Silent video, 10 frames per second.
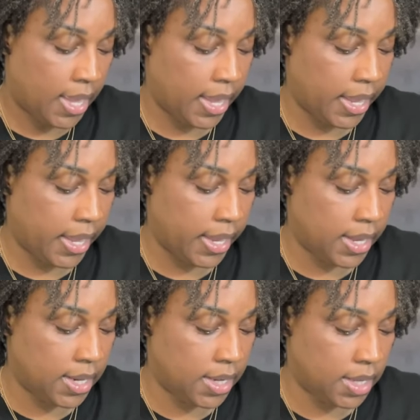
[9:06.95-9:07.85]

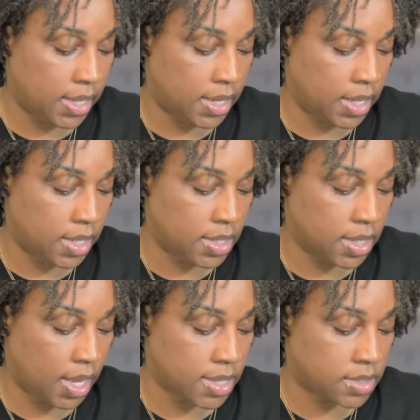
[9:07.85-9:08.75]
And
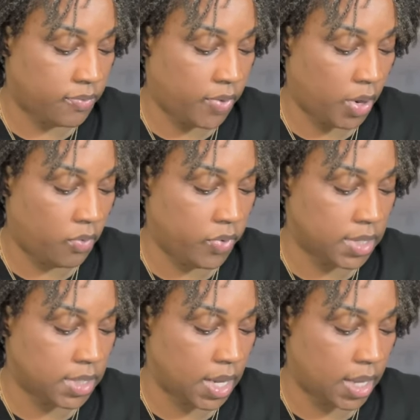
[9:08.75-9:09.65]
it has
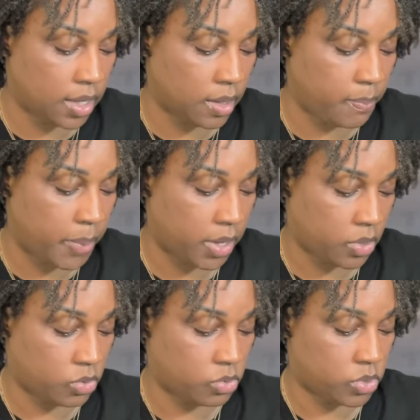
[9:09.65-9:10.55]
velvet dollar
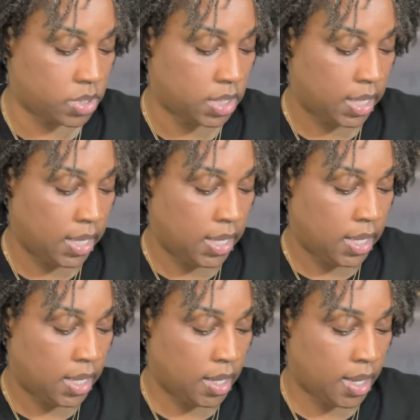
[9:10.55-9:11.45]
petals,
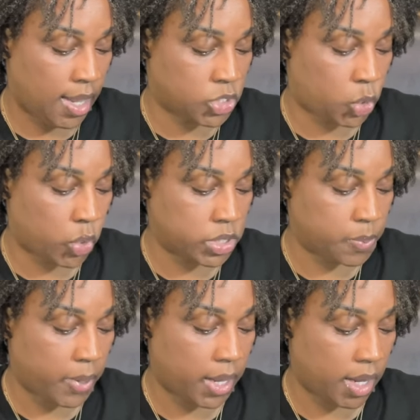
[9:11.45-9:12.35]
it has
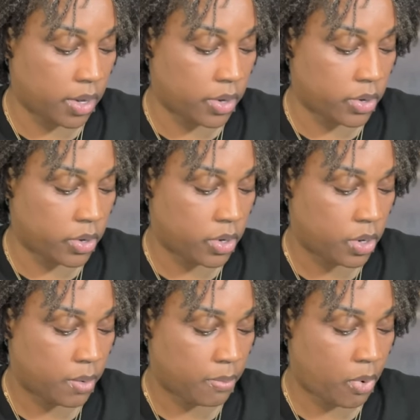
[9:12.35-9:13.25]
crisp pear,
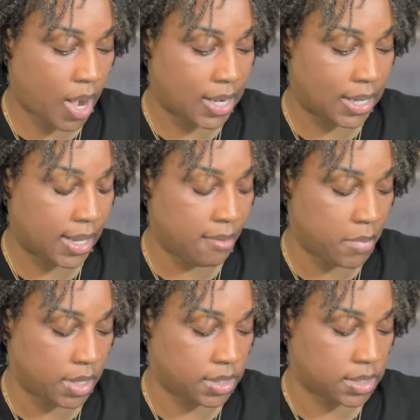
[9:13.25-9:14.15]
praline
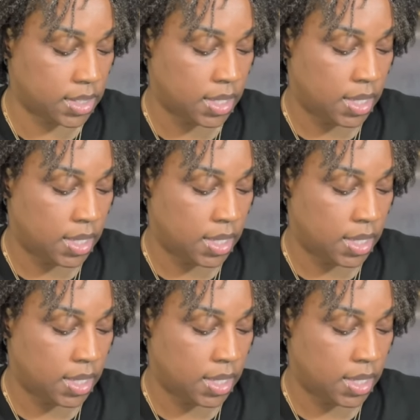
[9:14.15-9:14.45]
musk,